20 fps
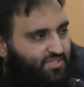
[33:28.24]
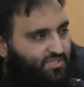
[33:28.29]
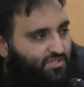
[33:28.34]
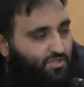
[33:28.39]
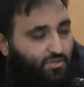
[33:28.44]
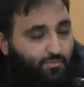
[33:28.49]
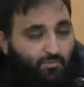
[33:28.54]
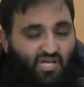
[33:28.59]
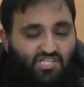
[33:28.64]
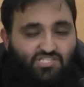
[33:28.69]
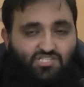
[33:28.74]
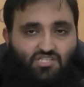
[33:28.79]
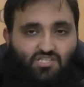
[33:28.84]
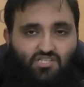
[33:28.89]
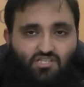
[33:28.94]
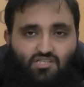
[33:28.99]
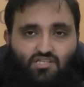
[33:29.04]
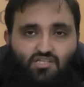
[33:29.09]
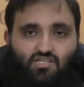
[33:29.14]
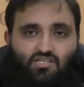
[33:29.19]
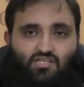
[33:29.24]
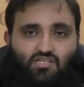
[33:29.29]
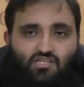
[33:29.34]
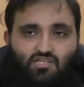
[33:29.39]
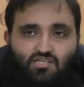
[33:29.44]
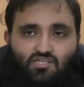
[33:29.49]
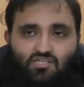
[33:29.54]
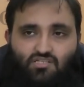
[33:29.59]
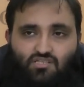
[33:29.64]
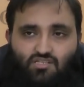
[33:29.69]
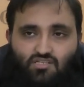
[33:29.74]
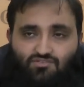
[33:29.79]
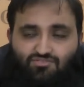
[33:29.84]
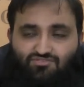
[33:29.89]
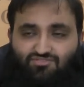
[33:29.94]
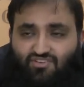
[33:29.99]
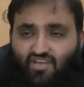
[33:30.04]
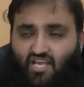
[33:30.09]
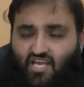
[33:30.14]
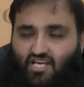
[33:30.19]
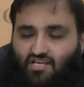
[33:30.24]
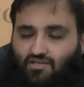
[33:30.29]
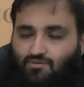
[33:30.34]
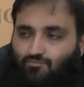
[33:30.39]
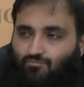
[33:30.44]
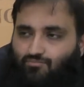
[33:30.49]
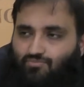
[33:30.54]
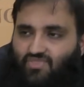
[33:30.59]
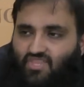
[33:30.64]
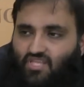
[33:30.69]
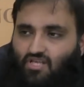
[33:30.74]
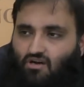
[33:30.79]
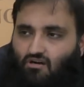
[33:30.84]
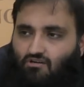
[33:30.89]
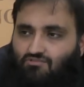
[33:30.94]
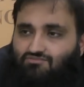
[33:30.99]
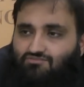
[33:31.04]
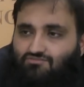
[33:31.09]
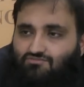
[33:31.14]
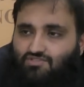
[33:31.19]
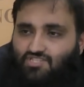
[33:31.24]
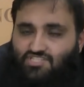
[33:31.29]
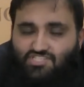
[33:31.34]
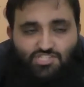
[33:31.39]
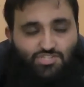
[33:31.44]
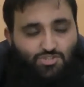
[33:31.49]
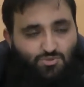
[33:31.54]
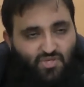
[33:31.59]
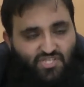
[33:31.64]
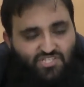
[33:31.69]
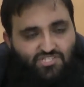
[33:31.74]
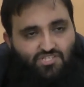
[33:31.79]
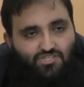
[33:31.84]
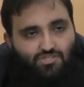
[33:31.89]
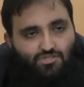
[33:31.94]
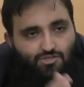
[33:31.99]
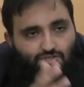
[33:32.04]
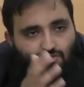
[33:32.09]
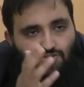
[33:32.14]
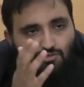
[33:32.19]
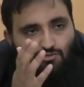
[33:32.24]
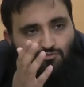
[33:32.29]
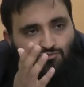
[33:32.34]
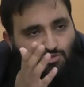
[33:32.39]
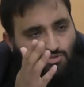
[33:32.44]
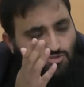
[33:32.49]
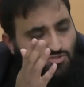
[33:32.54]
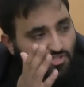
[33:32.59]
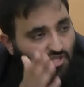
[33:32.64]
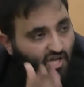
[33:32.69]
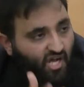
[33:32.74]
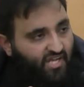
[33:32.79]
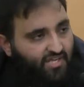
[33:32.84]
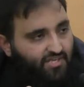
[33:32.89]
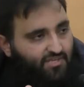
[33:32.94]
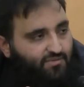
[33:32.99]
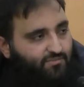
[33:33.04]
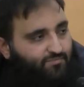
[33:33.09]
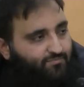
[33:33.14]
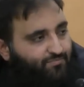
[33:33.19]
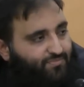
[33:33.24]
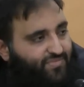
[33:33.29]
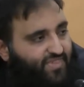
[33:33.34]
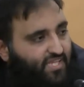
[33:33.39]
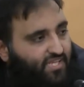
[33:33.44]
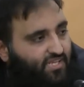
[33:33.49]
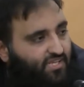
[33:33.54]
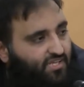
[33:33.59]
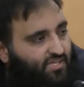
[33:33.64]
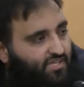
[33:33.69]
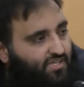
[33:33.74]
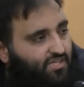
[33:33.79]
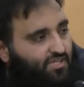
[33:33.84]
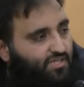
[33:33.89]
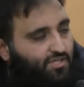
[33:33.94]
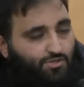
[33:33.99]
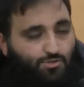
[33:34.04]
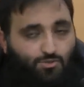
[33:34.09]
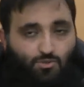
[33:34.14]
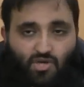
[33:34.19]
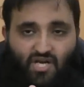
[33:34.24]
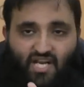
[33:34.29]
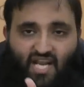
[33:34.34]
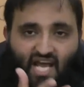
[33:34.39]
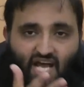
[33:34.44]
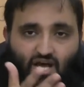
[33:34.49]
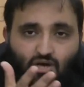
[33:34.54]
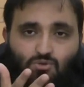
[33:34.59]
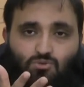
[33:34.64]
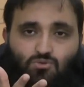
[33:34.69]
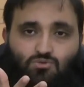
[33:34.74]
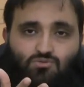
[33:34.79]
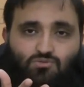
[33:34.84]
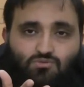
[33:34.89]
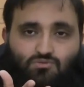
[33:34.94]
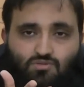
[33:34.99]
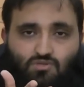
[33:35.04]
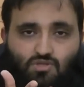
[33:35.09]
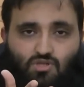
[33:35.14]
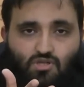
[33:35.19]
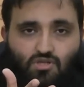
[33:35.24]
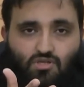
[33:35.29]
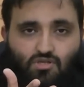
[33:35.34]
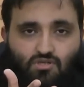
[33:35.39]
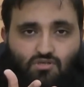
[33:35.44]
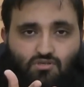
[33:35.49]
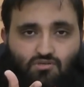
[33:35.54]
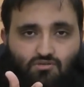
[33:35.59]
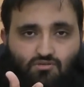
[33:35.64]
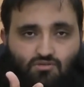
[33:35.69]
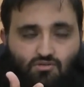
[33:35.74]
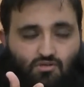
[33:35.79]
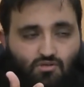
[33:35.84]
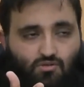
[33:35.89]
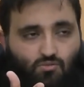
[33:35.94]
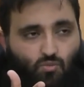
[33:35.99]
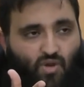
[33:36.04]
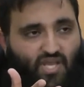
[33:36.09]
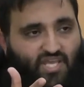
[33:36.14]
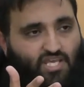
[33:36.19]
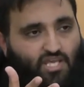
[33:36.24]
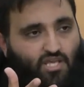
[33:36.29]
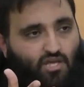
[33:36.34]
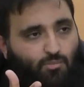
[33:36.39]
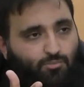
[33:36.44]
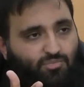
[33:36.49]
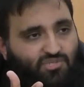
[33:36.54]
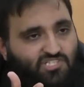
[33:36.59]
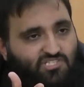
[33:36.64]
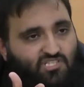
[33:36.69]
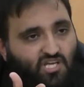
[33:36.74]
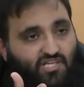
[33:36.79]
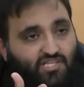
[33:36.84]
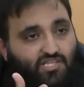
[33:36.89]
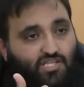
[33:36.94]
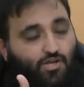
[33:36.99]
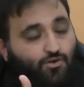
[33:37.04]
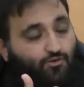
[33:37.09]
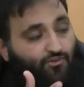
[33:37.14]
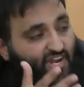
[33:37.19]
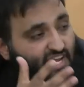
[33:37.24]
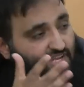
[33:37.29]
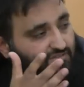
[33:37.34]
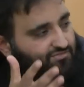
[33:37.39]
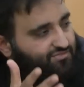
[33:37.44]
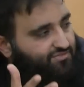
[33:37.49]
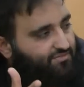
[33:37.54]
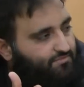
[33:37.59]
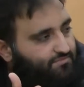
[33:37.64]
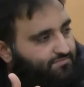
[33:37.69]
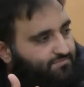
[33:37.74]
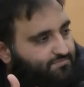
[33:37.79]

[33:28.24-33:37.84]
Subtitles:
You can imagine the fear of the situation. You just died. You are now waking up inside the grave